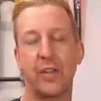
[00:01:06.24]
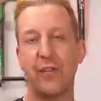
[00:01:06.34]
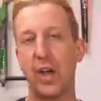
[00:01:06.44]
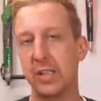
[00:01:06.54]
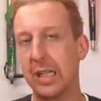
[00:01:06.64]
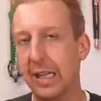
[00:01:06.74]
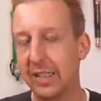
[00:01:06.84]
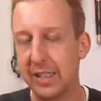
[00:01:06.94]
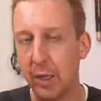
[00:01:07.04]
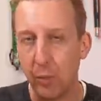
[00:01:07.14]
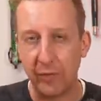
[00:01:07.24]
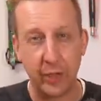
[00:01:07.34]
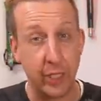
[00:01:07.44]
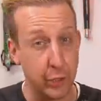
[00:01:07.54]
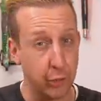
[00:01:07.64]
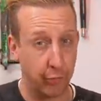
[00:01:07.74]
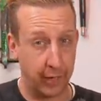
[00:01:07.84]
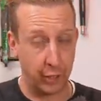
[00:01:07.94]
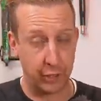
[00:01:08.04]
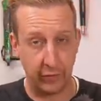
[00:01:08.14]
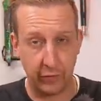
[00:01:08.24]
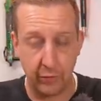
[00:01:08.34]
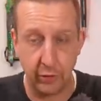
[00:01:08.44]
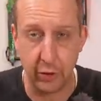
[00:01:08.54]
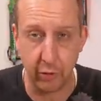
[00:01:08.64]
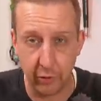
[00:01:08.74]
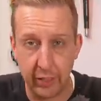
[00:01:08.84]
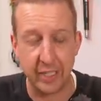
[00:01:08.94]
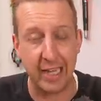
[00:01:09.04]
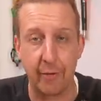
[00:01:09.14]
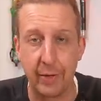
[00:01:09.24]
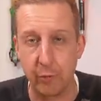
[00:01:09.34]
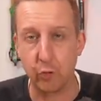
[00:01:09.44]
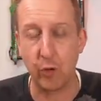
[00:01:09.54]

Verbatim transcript: so firstly, let's deal with the Neuron actually. So the Neuron is an out and out